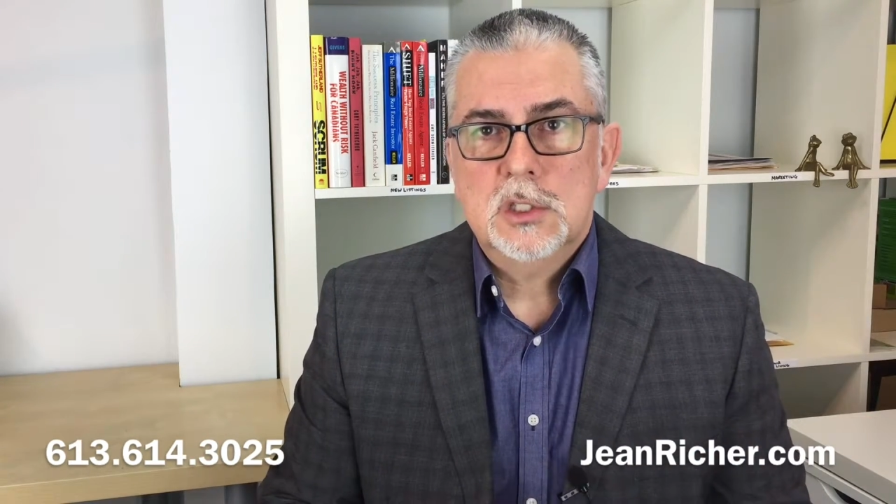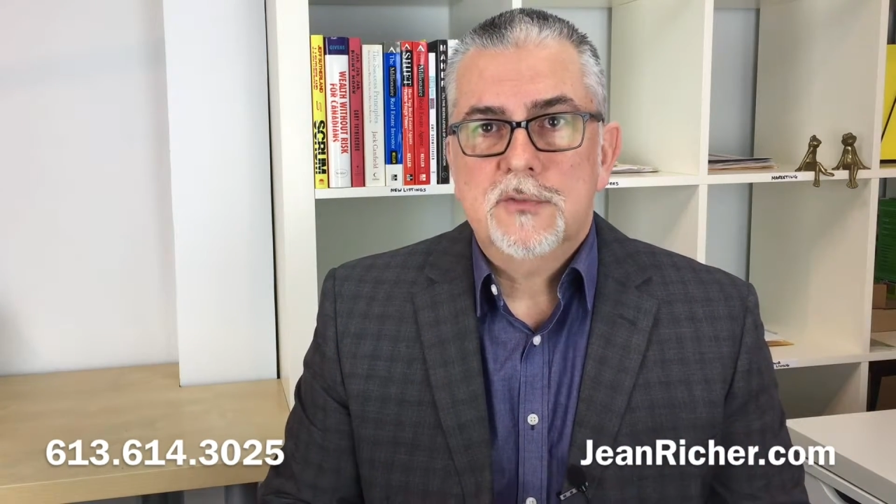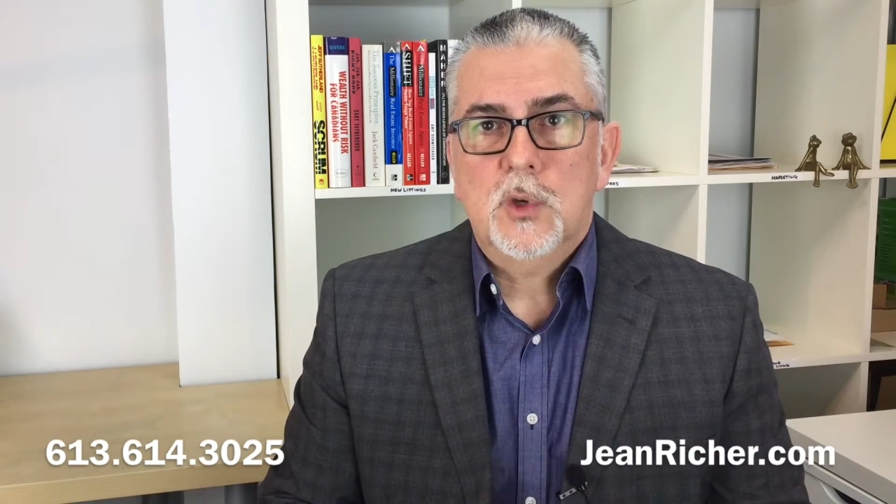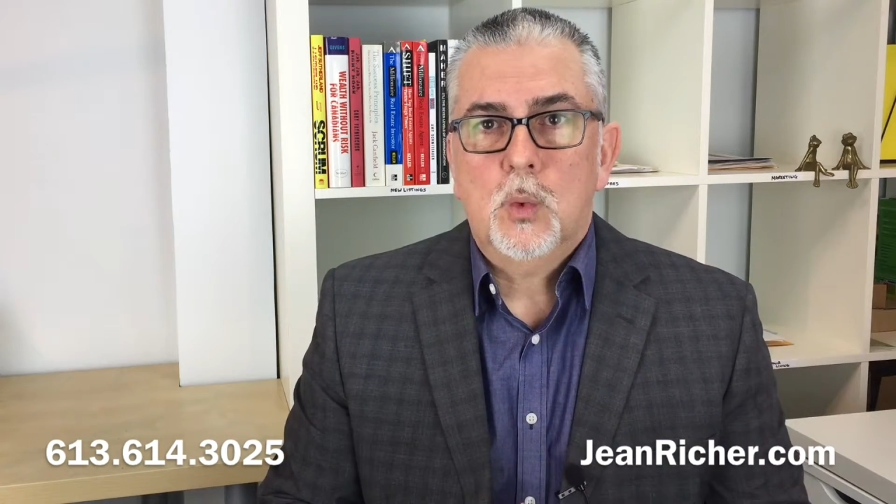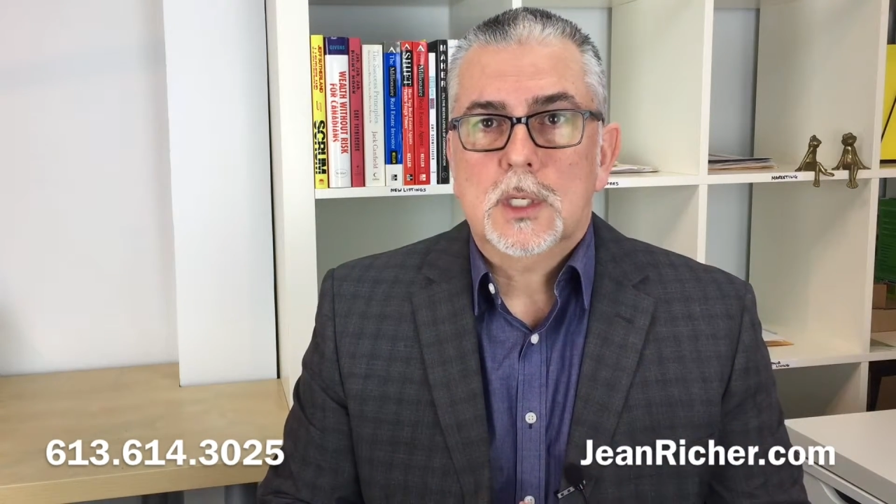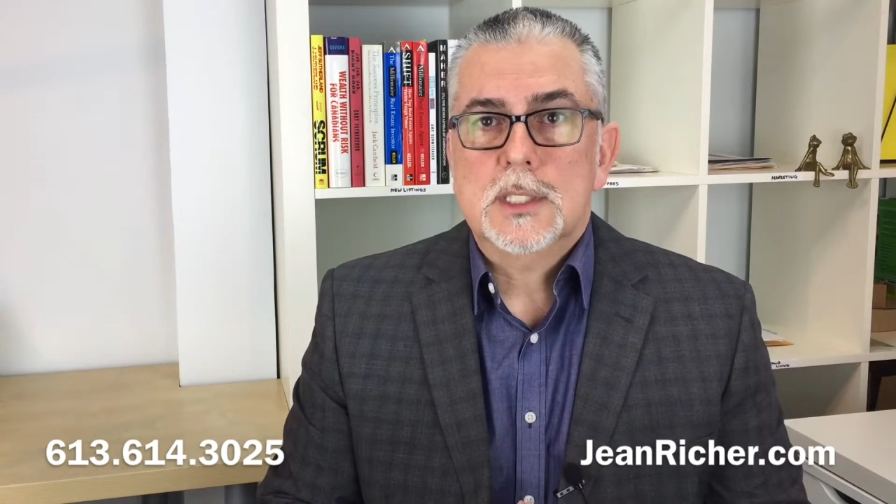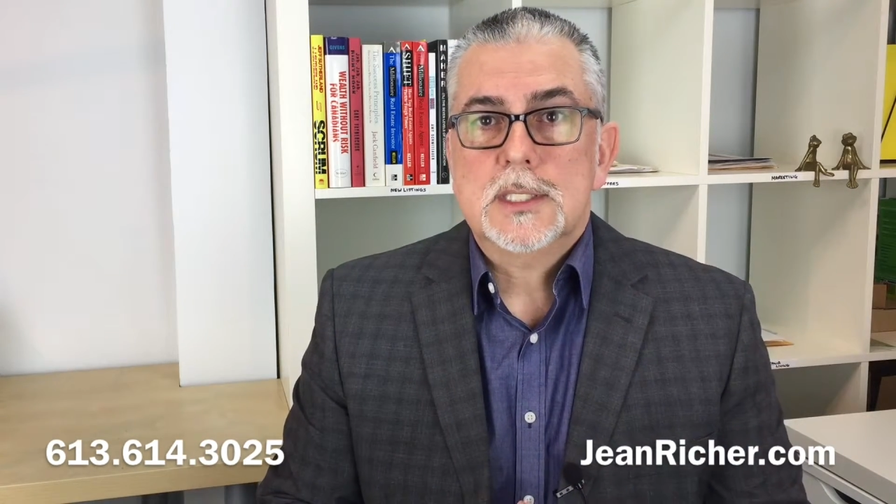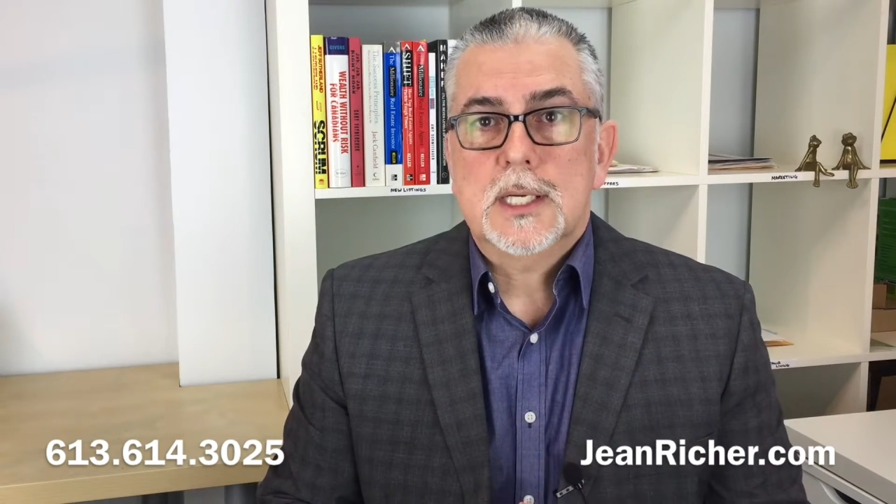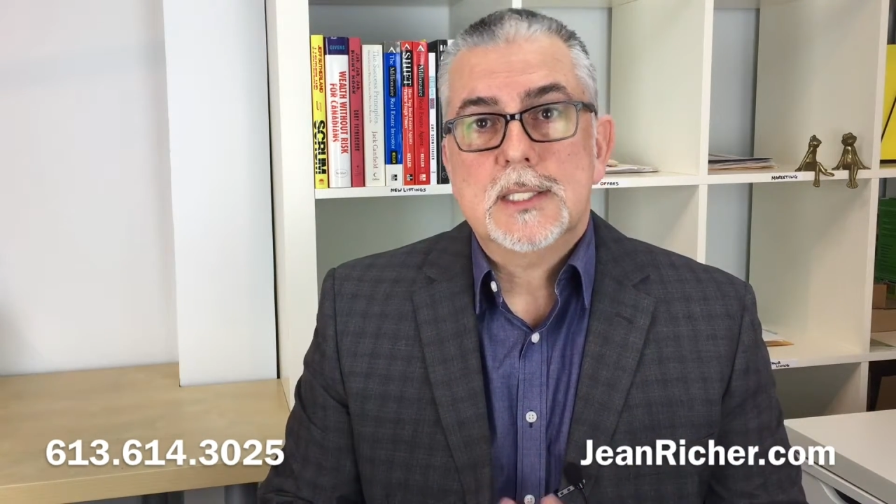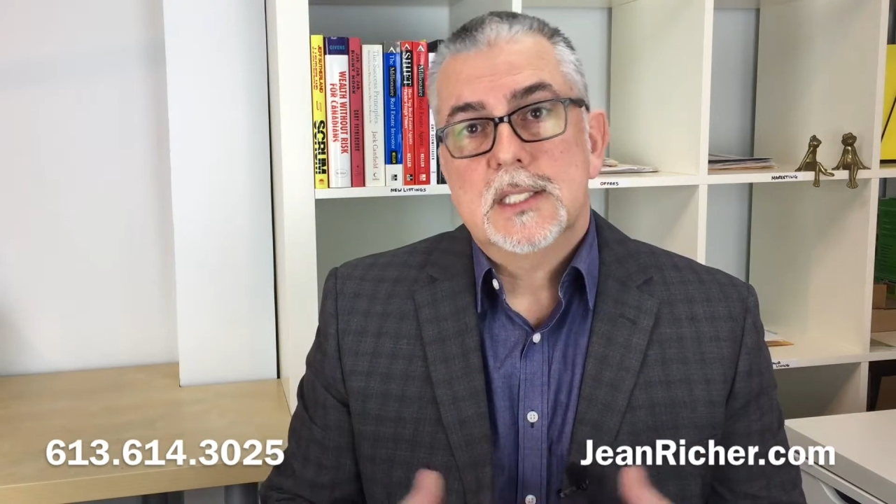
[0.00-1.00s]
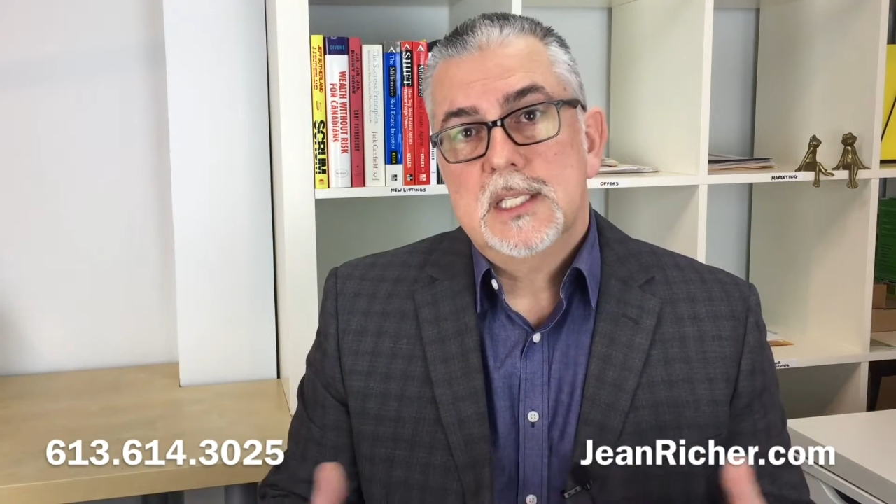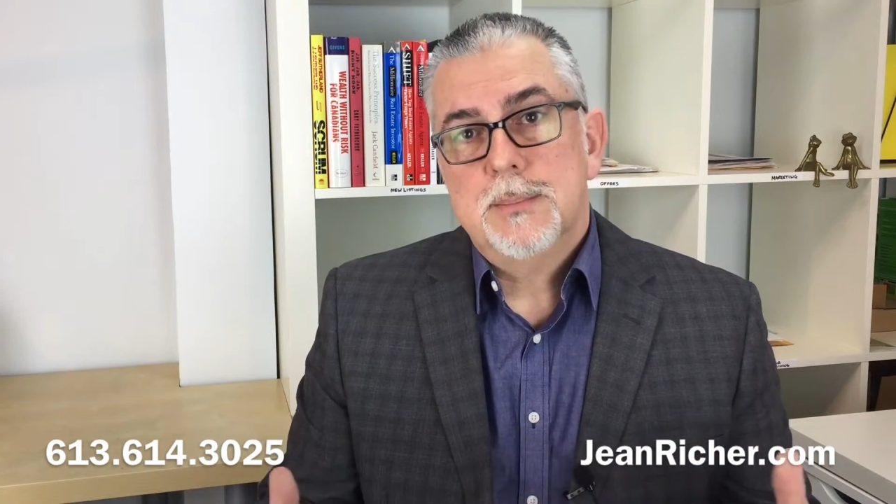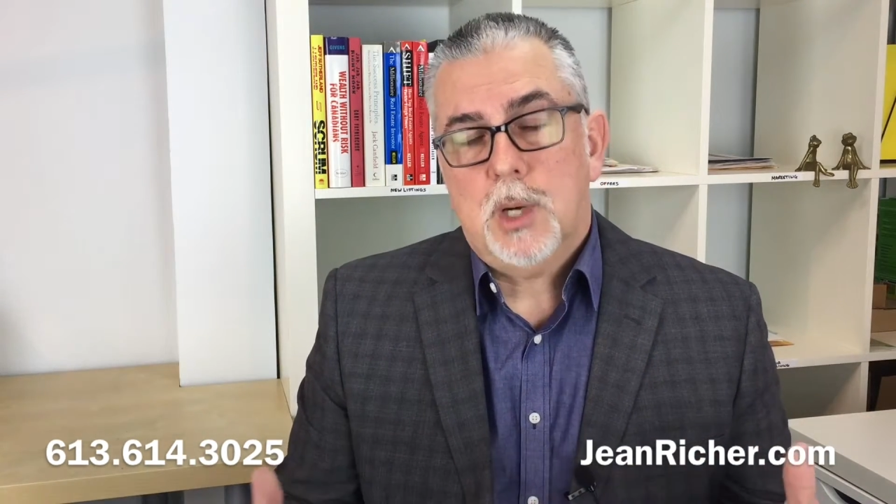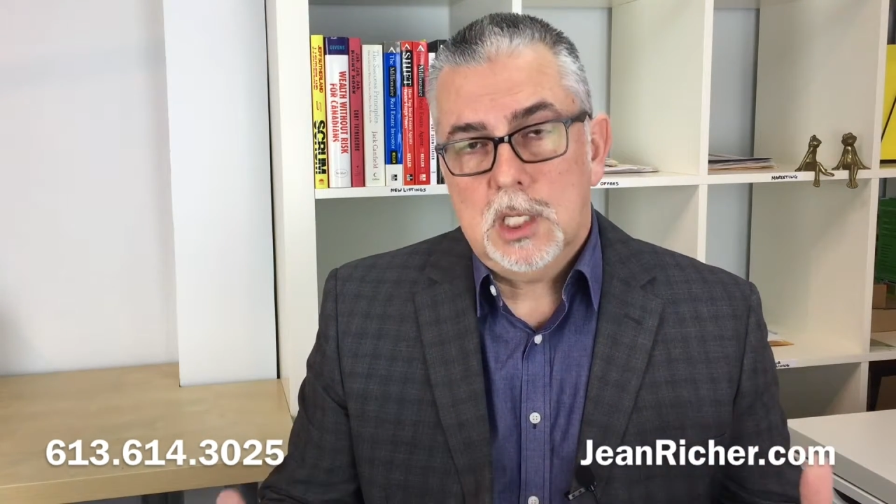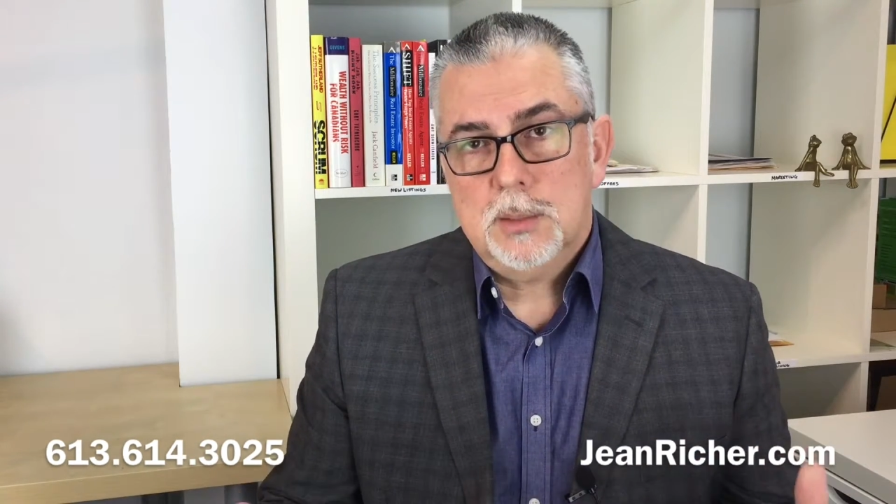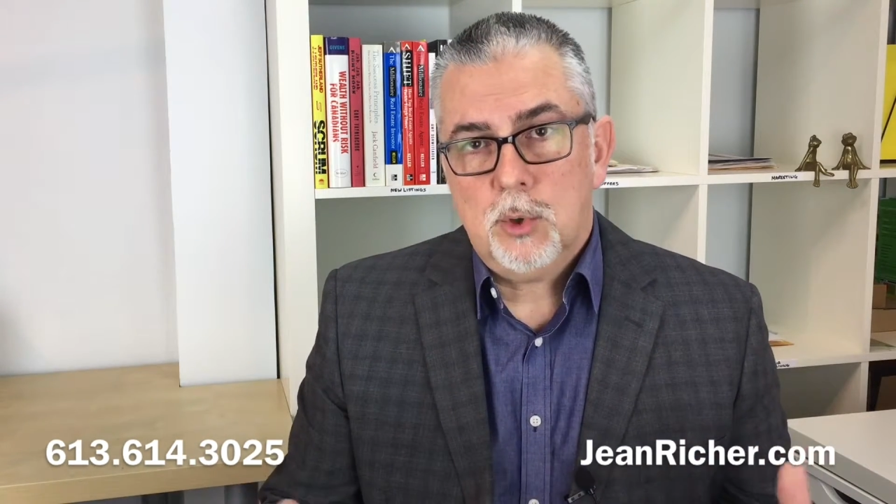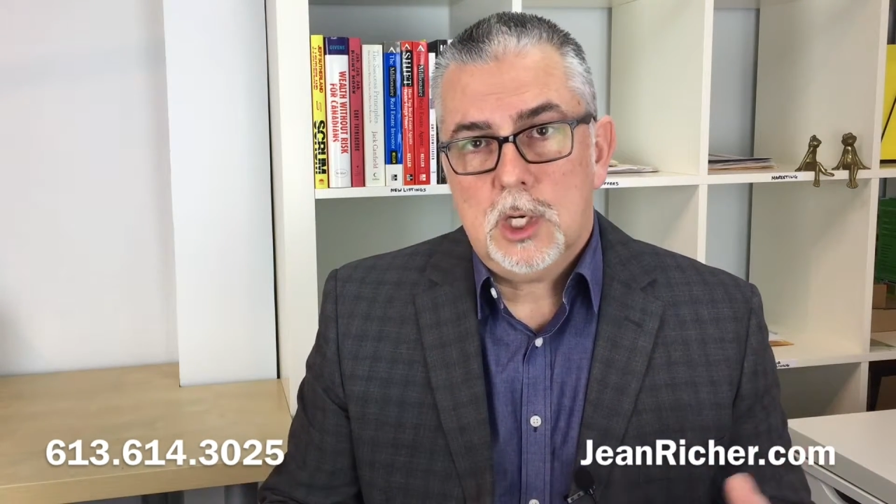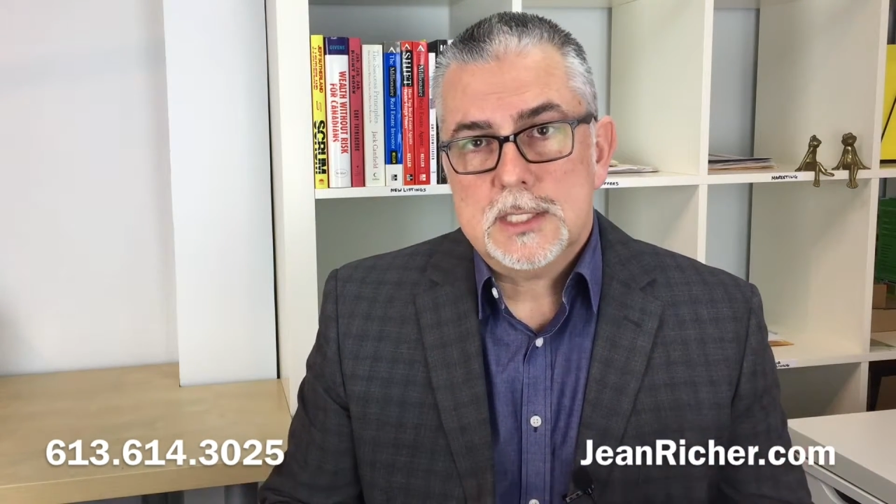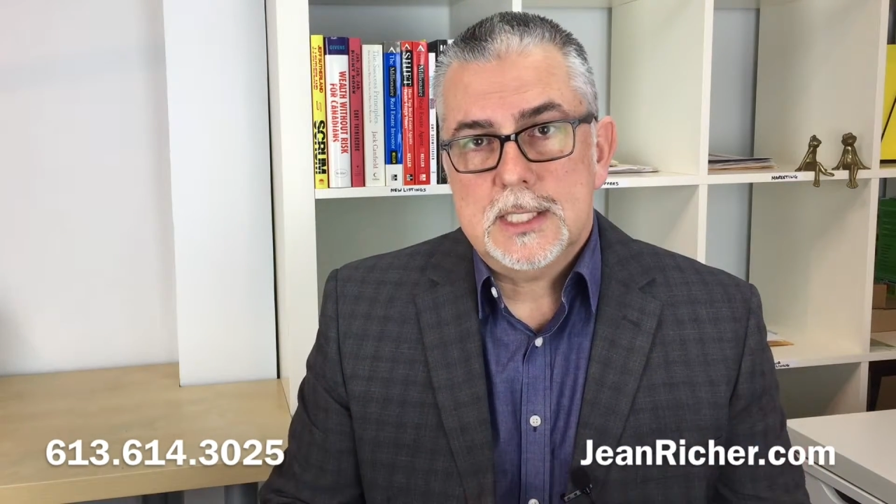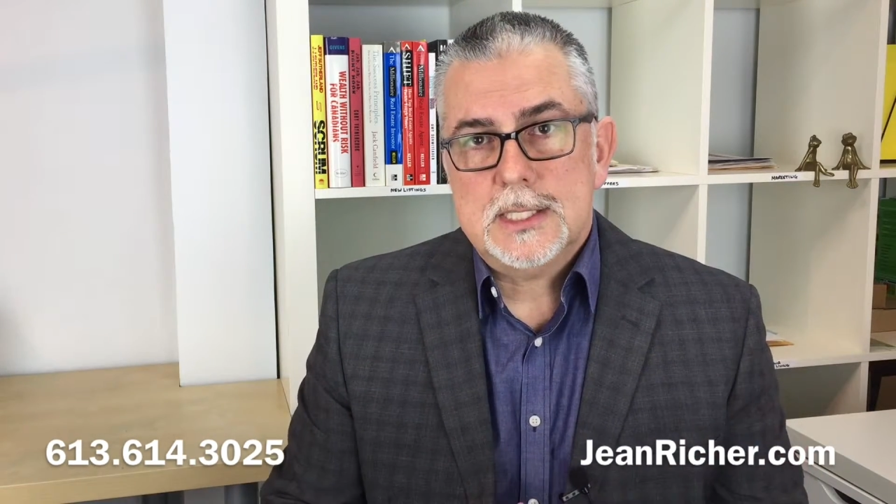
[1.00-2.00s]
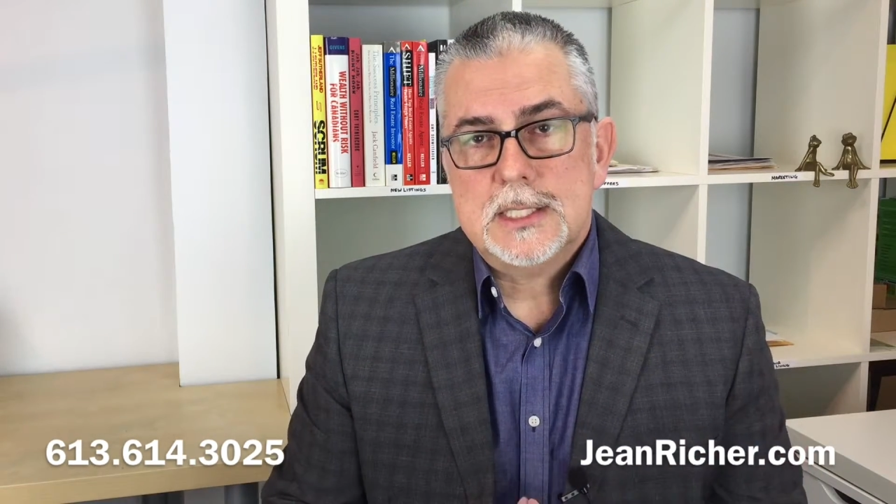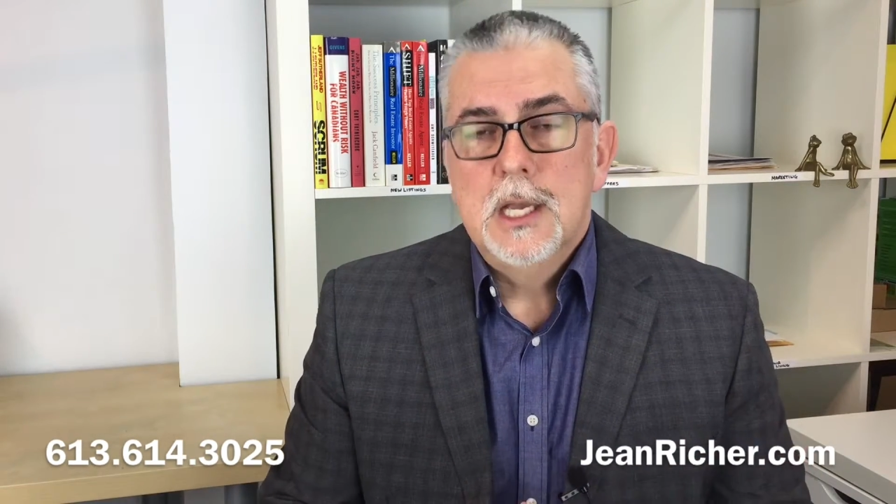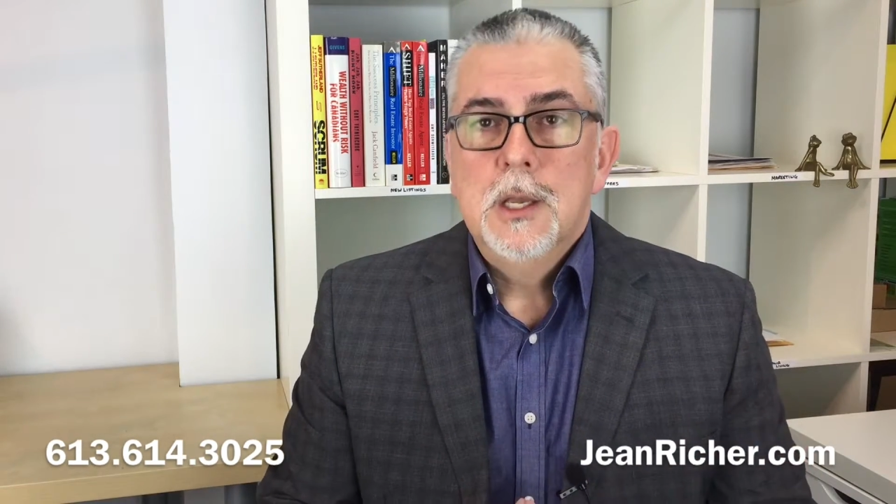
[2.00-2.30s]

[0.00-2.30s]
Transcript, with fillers: if you want to discuss the buying process,